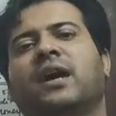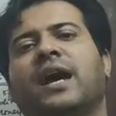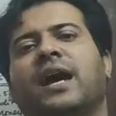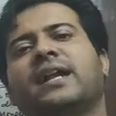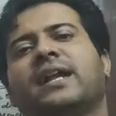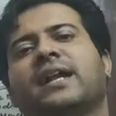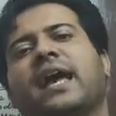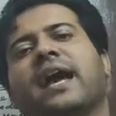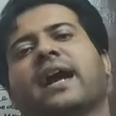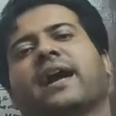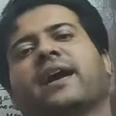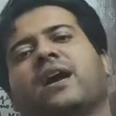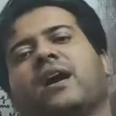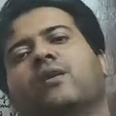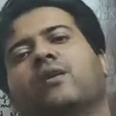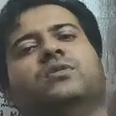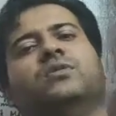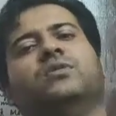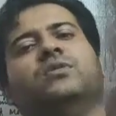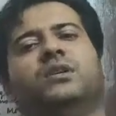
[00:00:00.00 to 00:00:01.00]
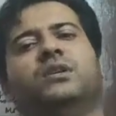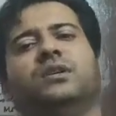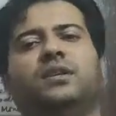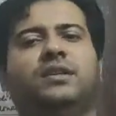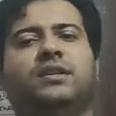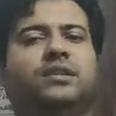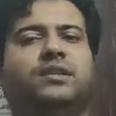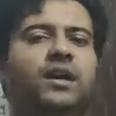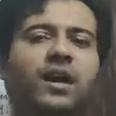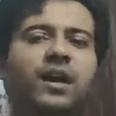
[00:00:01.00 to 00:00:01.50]
an account
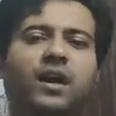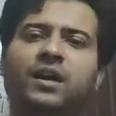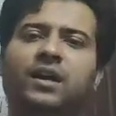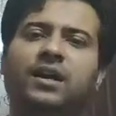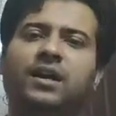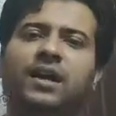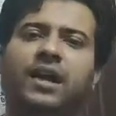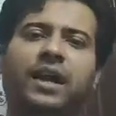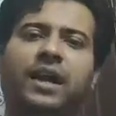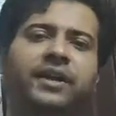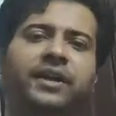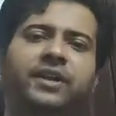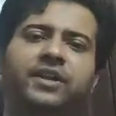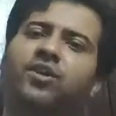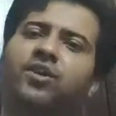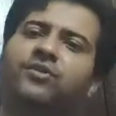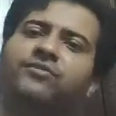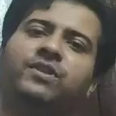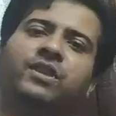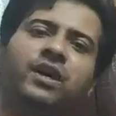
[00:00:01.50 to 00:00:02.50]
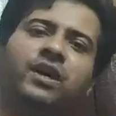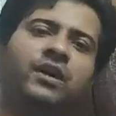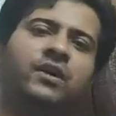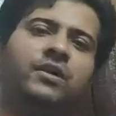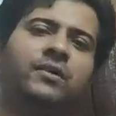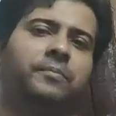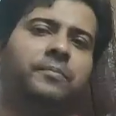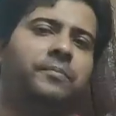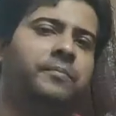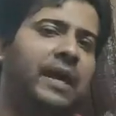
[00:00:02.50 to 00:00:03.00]
in any of the
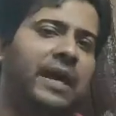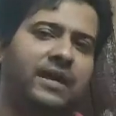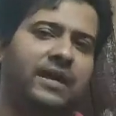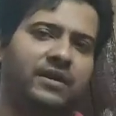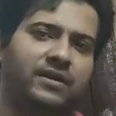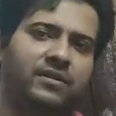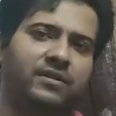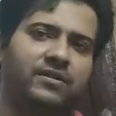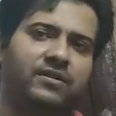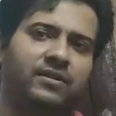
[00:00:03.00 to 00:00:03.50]
bank,